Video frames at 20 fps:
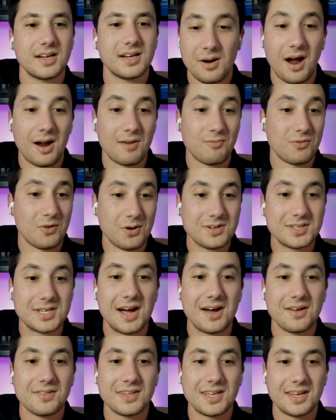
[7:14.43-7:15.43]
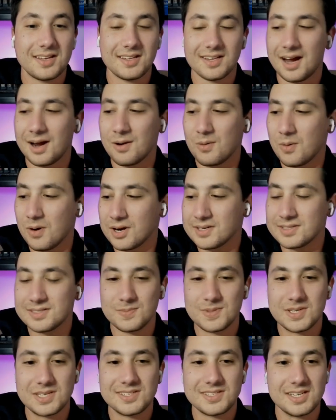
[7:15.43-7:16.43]
I wrote down that I wanted to
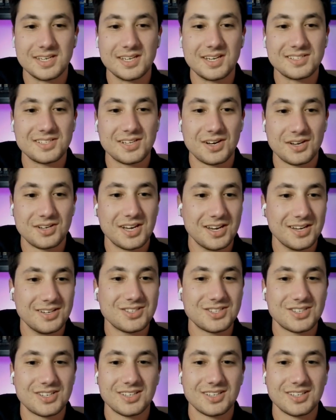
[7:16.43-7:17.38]
be seen as unhinged.